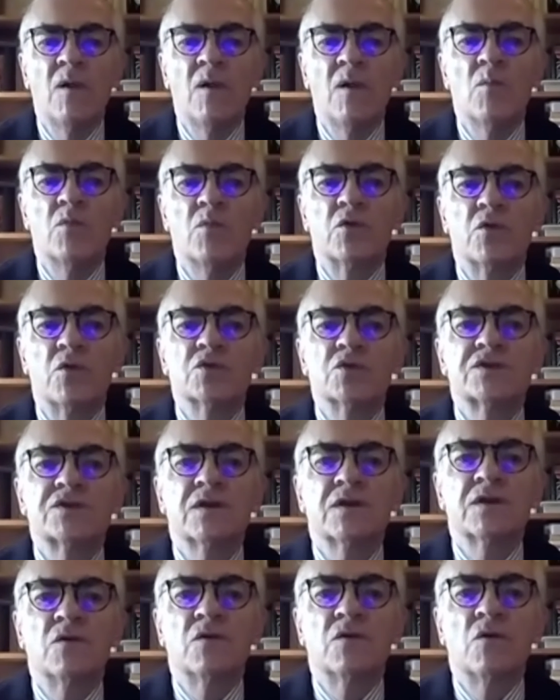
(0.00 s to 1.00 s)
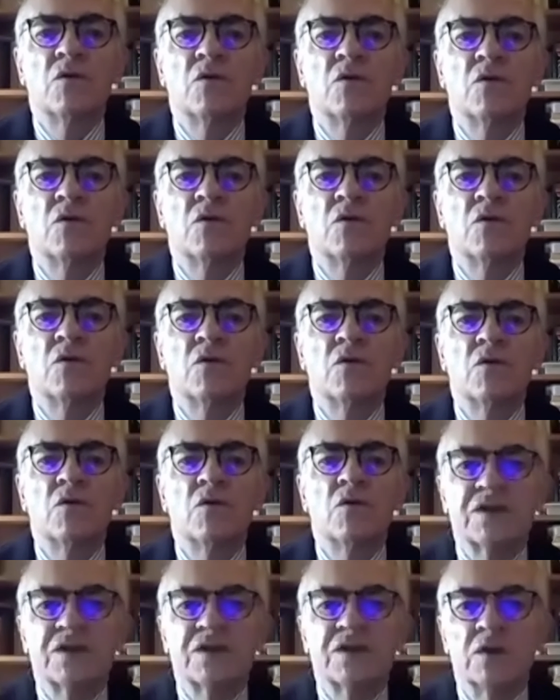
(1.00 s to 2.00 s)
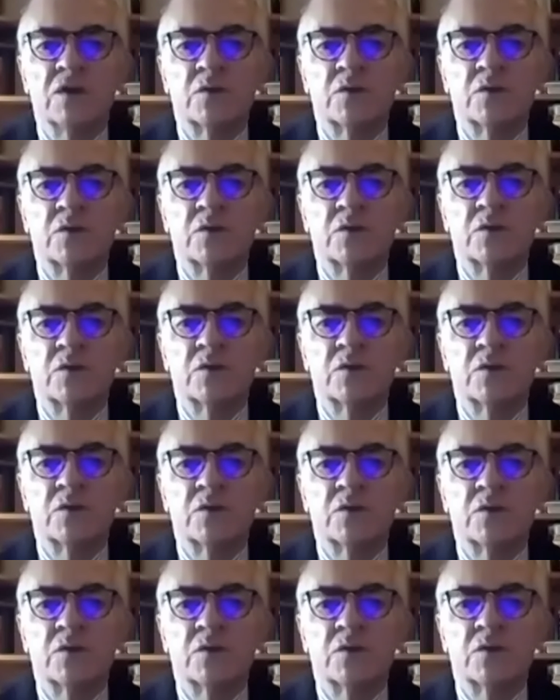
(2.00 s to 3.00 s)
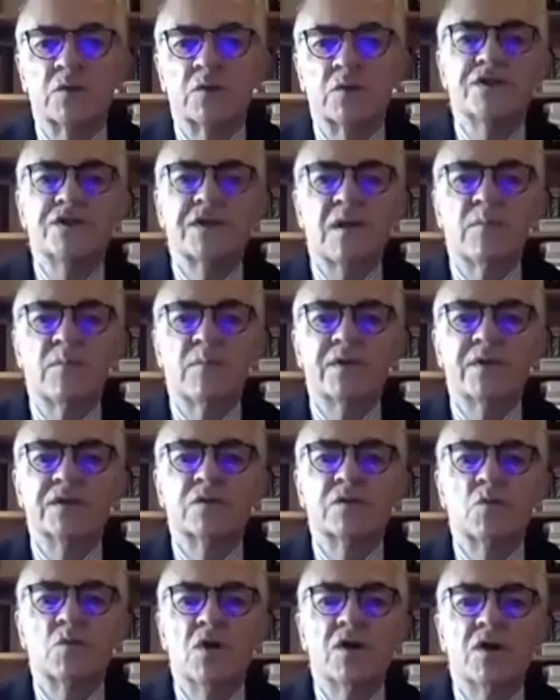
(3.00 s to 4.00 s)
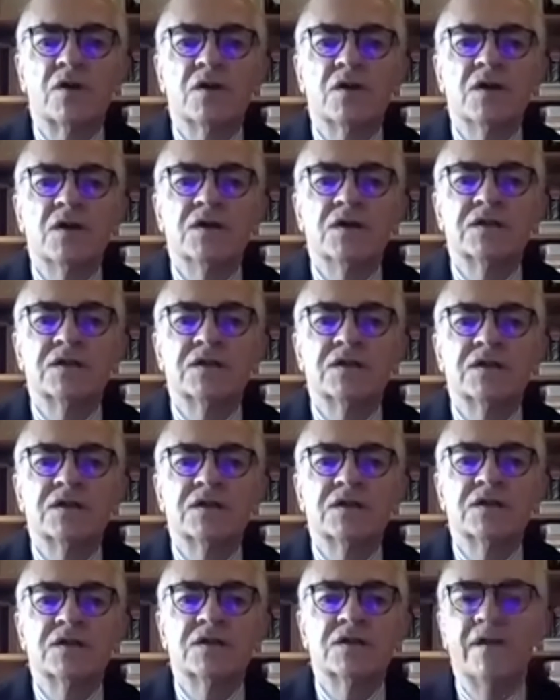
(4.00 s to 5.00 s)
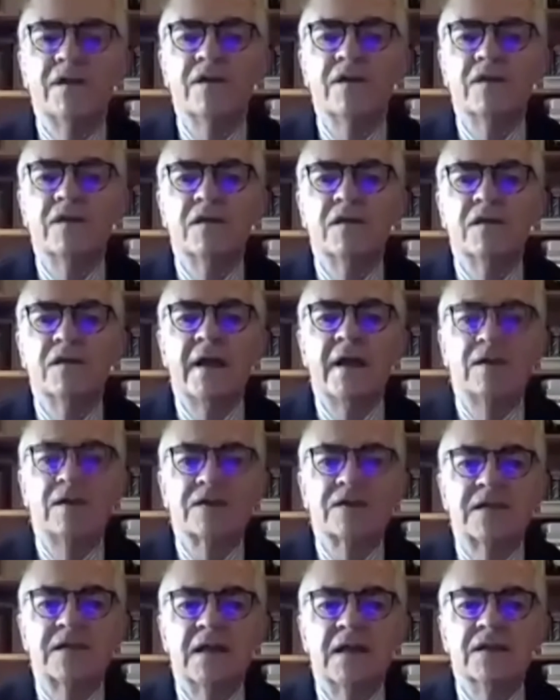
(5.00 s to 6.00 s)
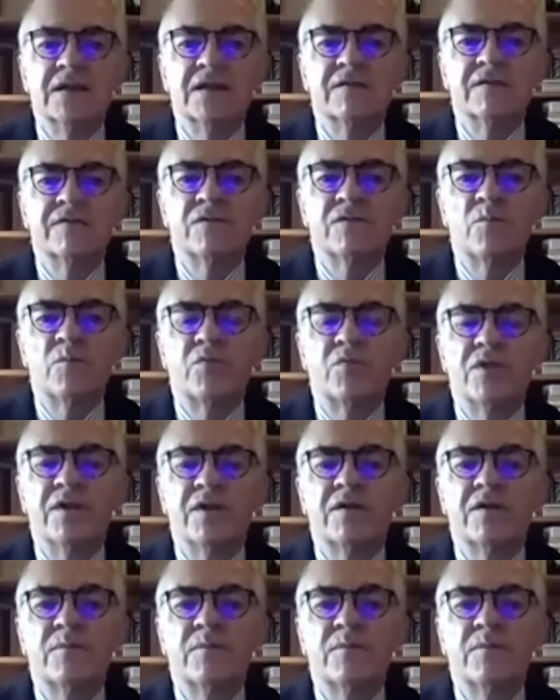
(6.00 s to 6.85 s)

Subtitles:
but also on all the projects worldwide where British companies work to leave behind an outstanding footprint.